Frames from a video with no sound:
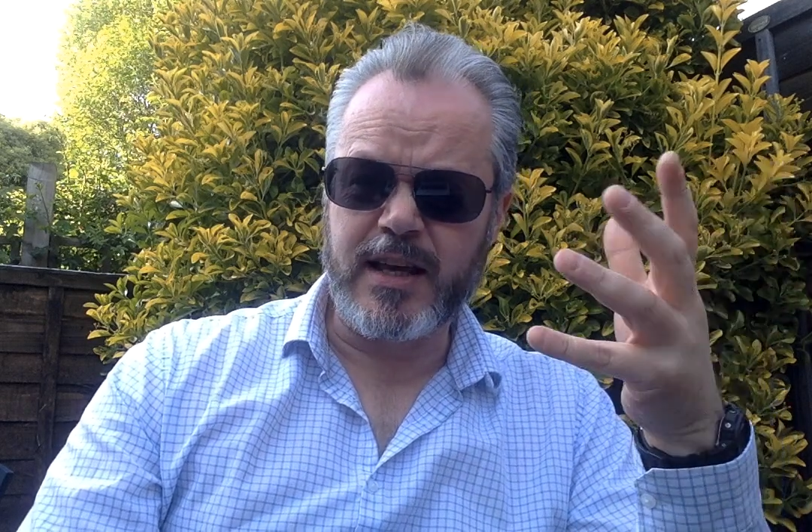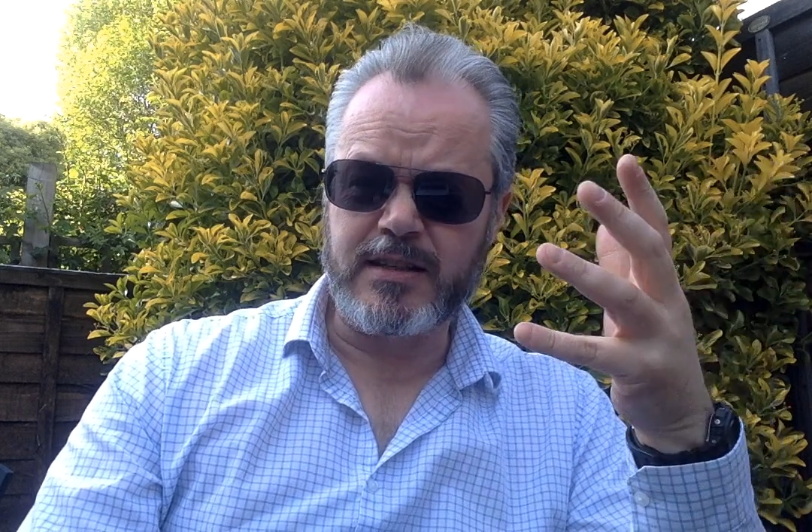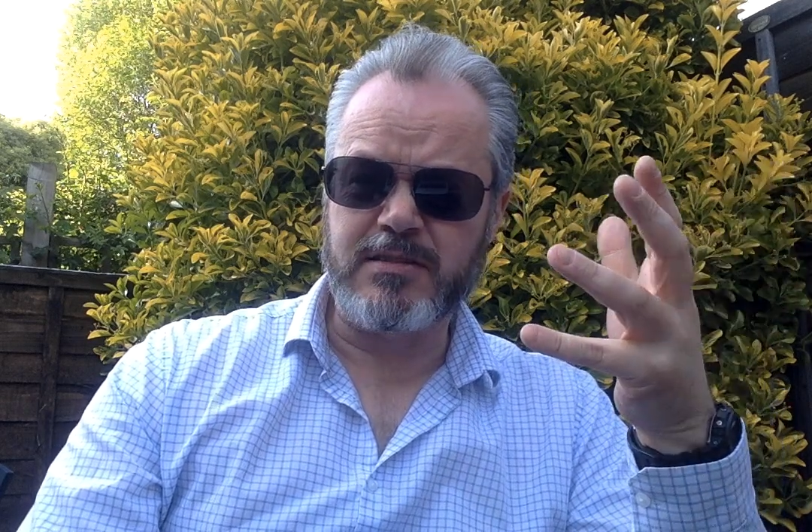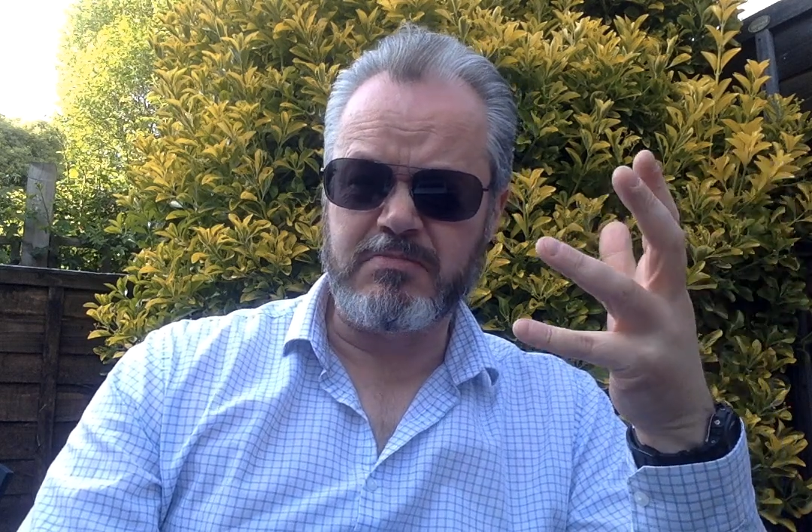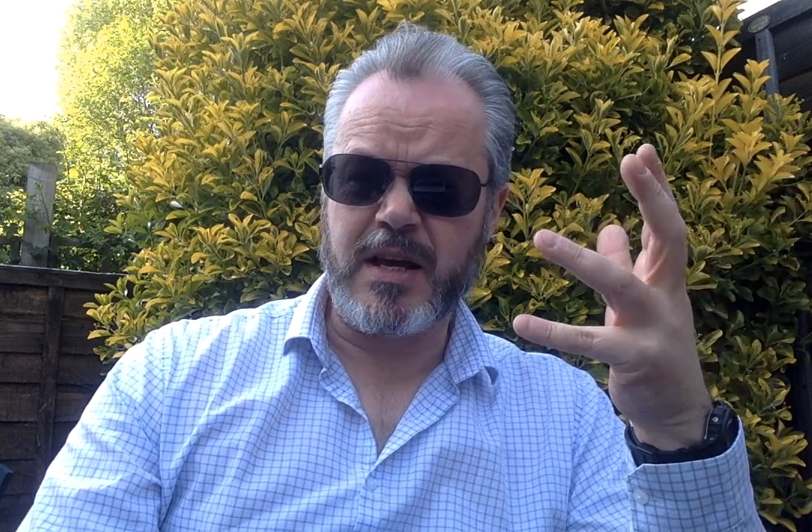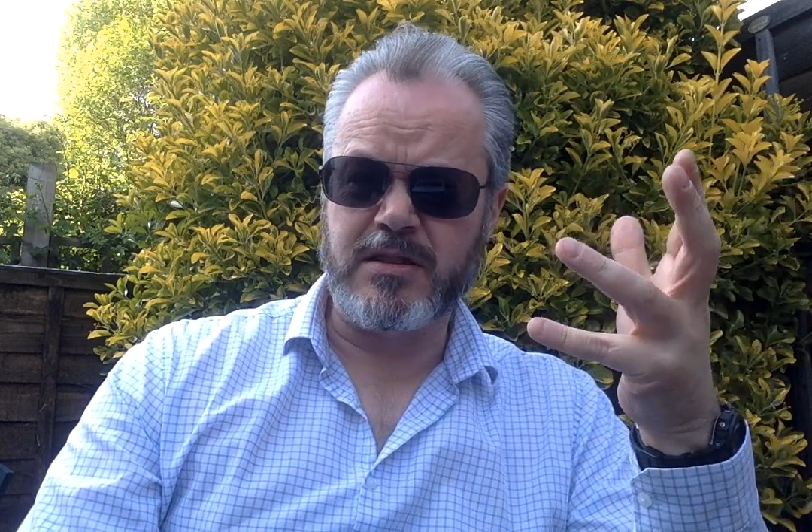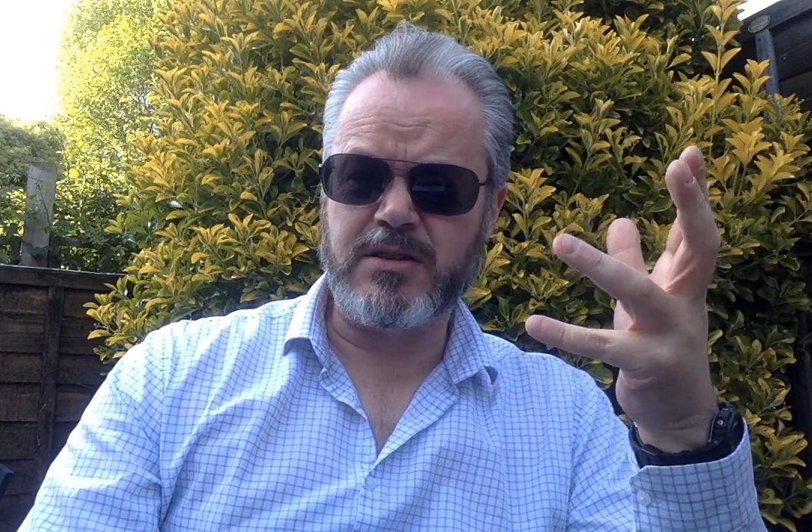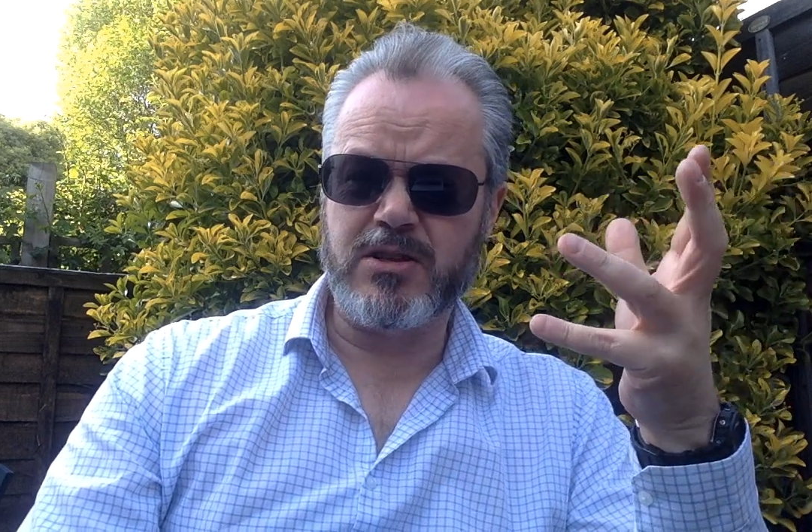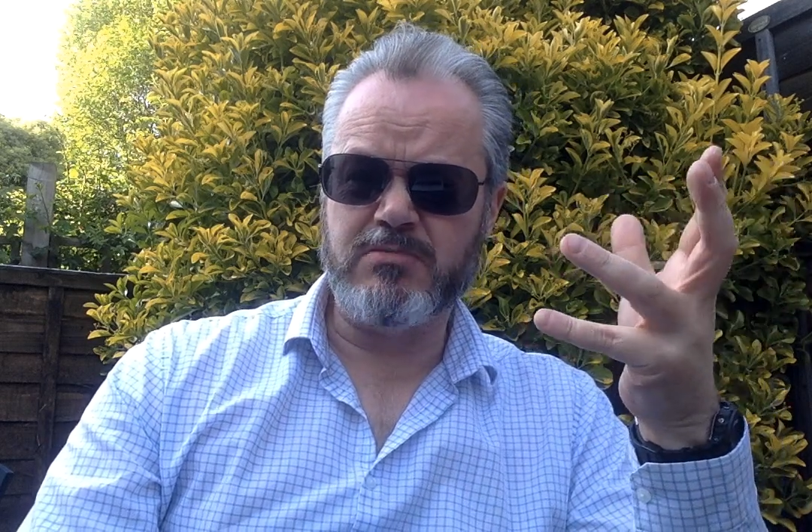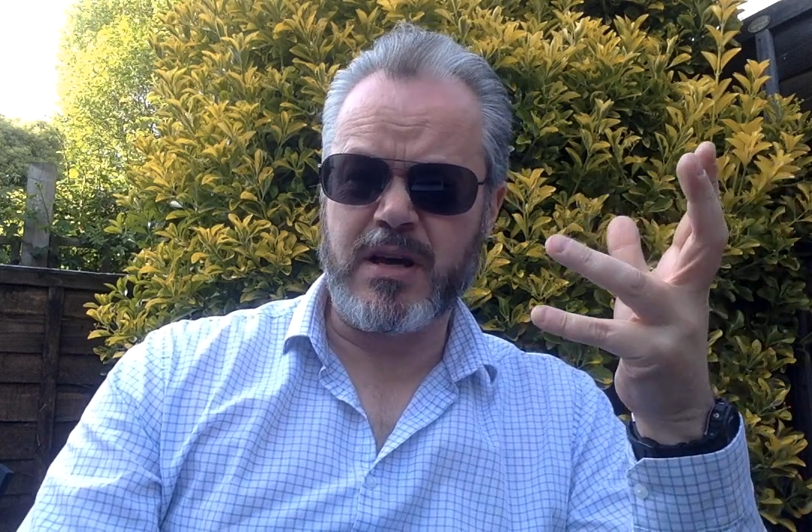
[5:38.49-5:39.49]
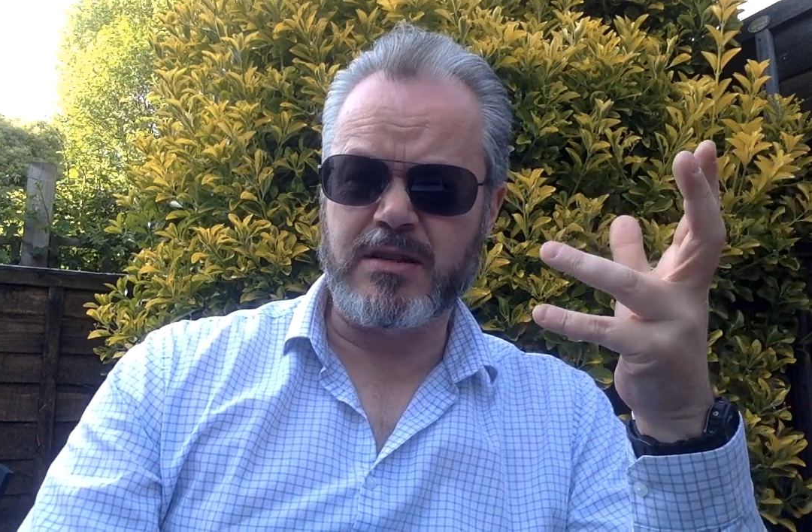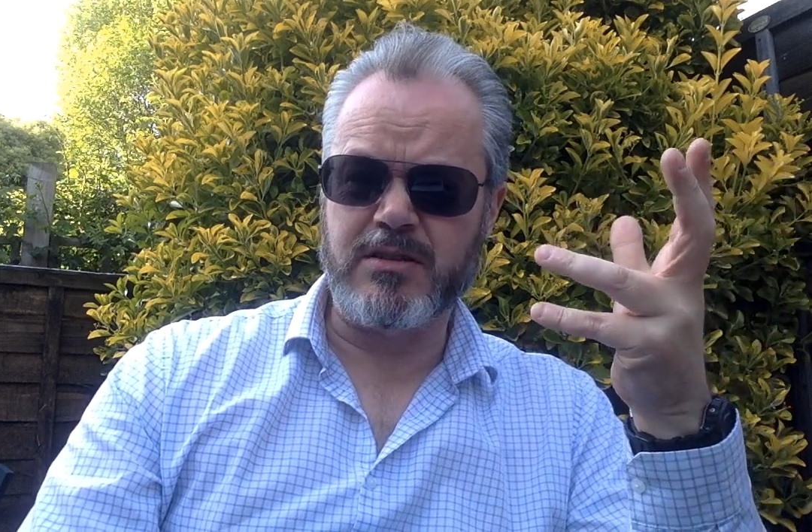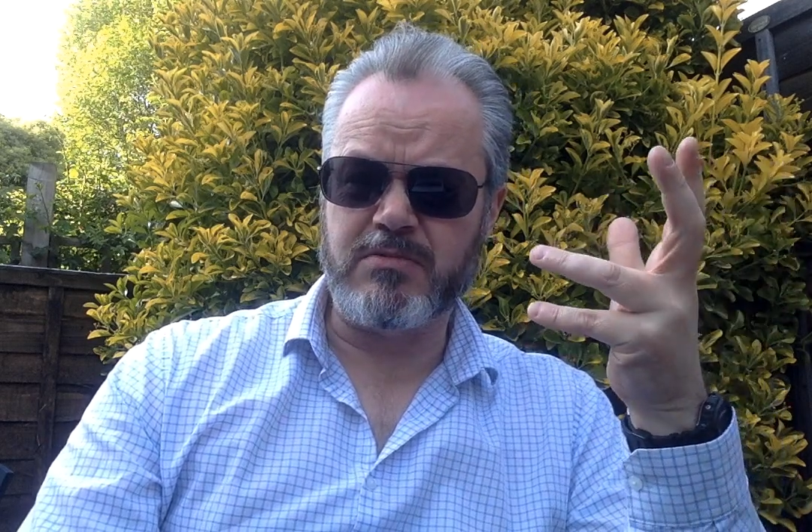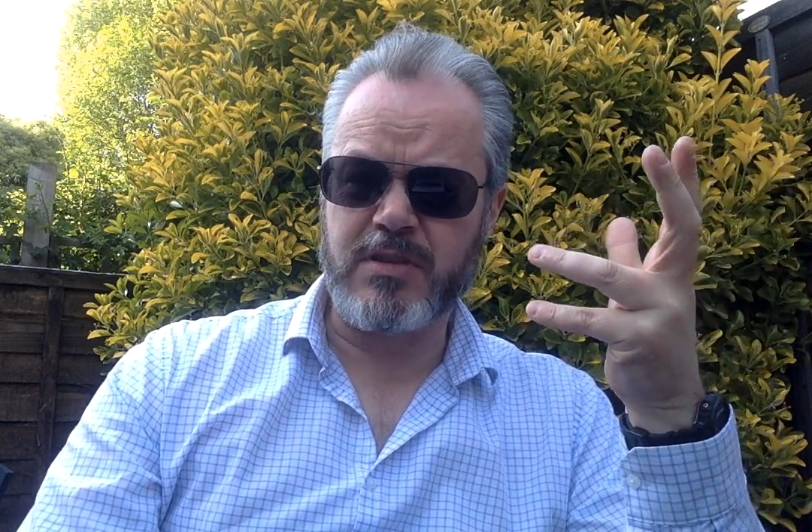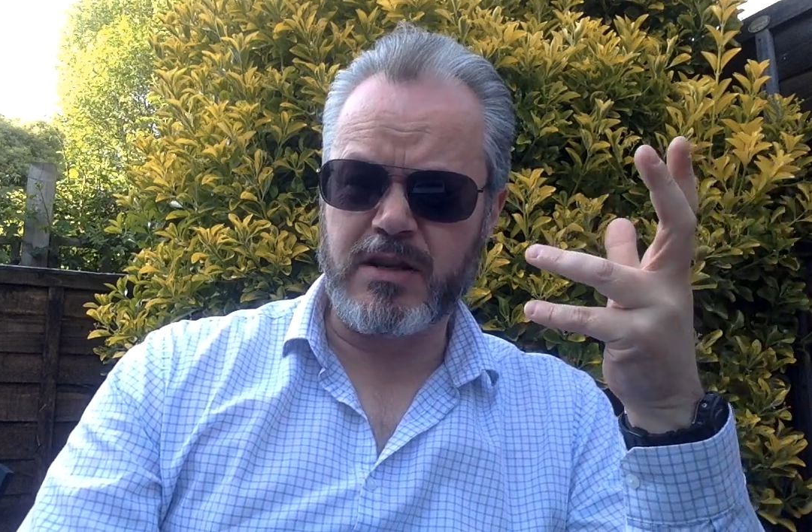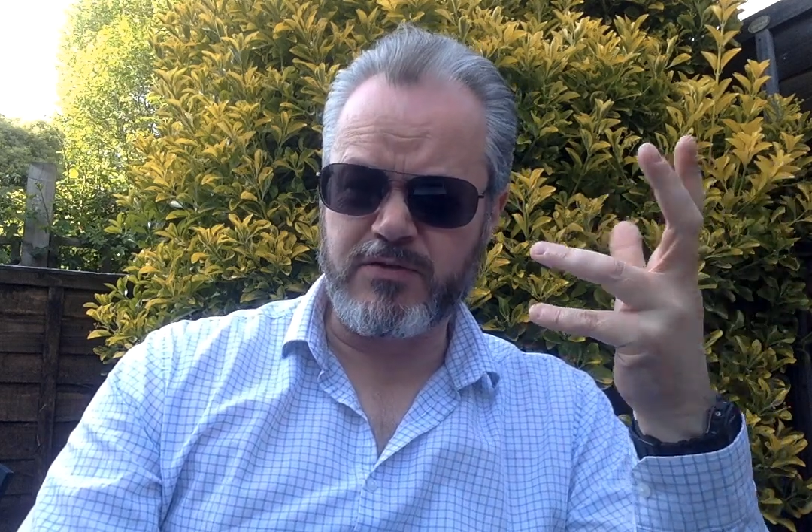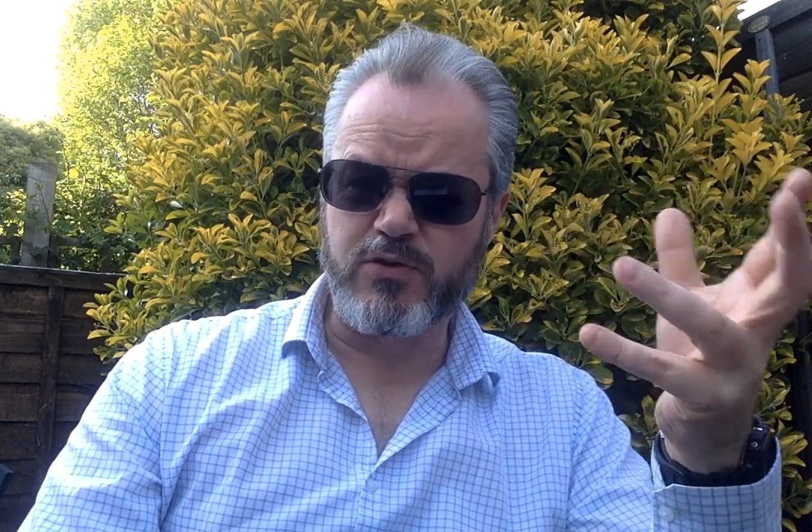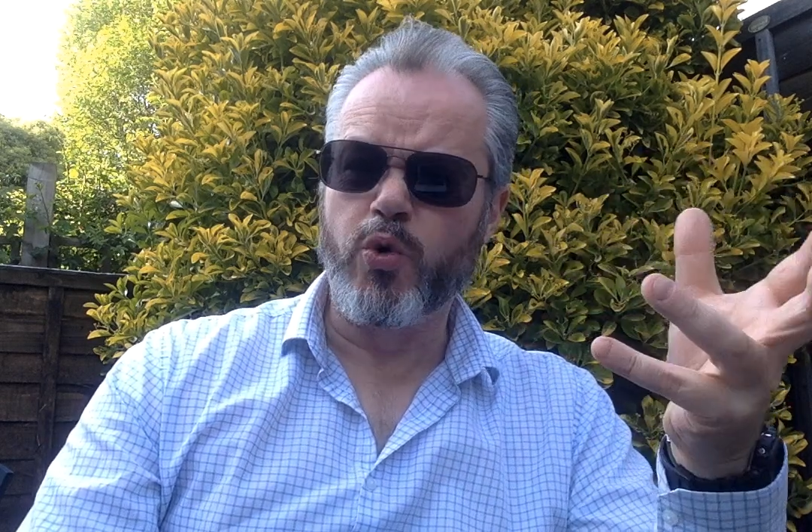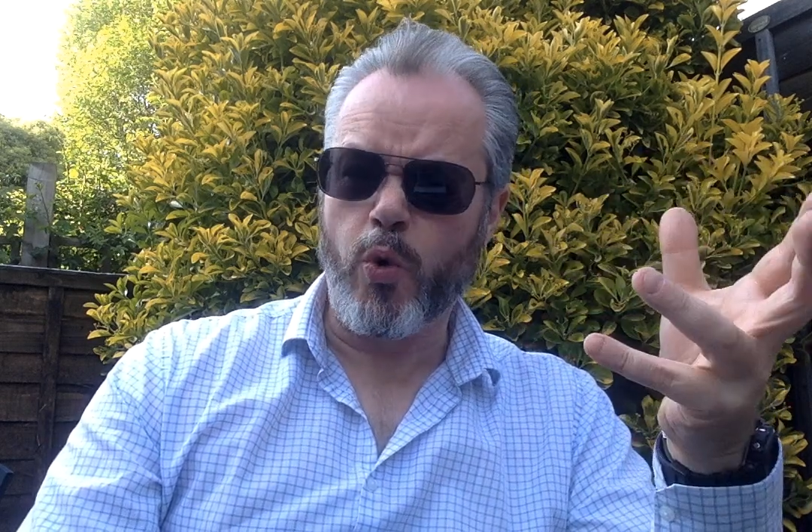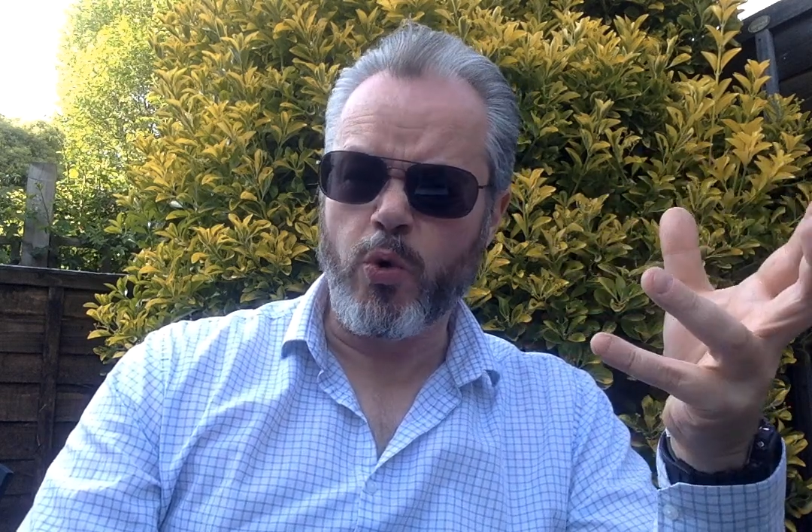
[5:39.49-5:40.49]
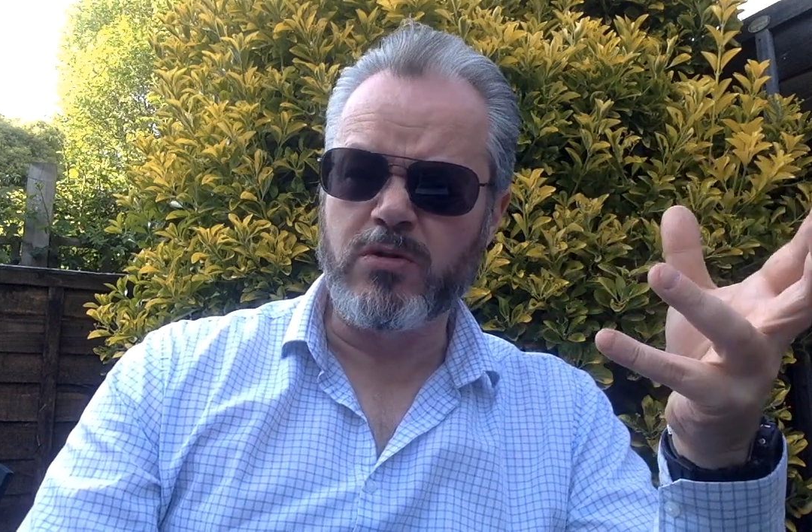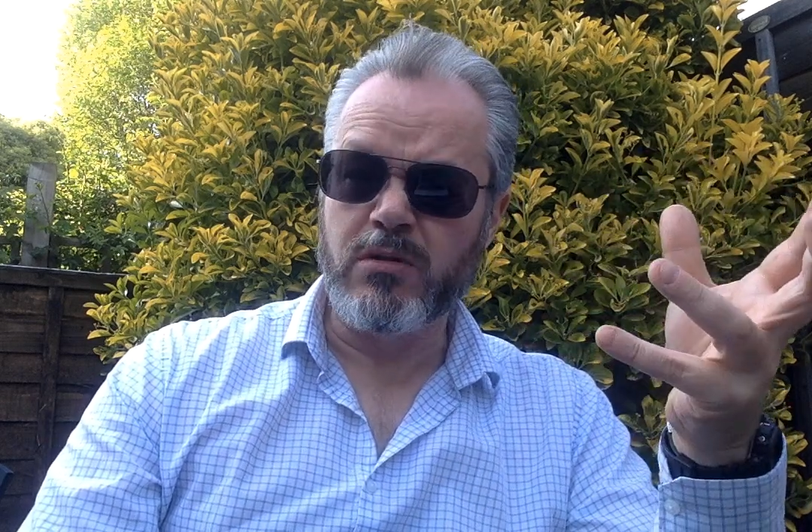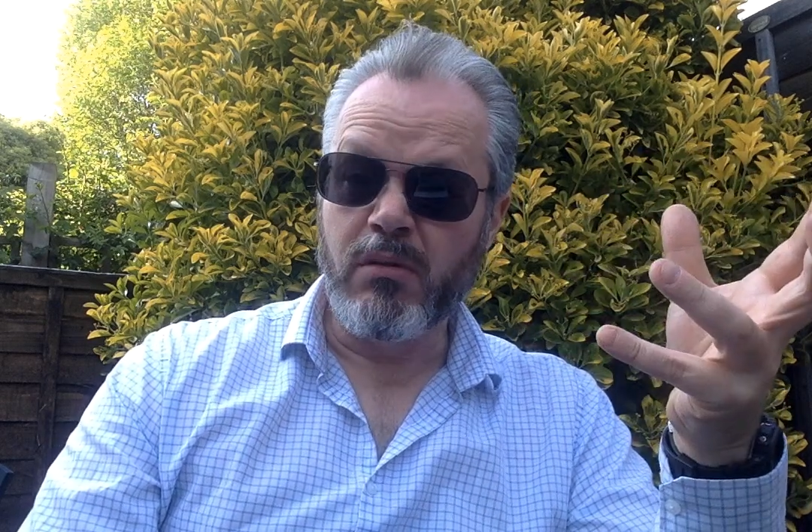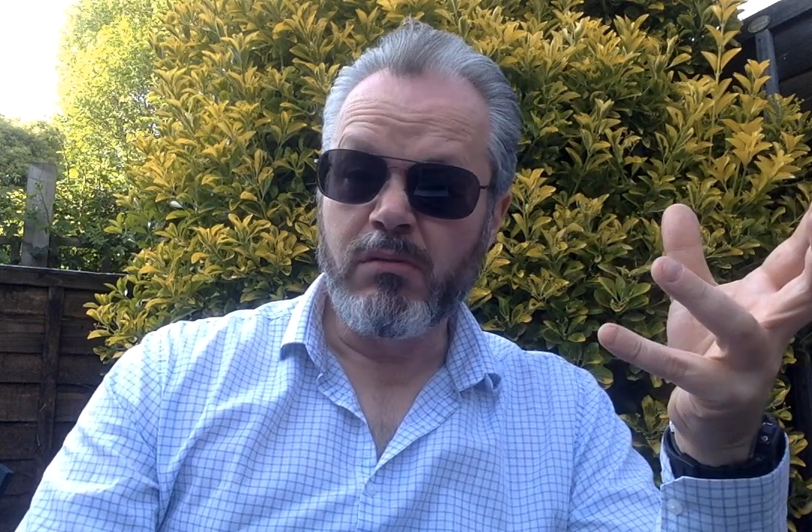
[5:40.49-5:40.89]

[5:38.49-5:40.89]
That's fraud.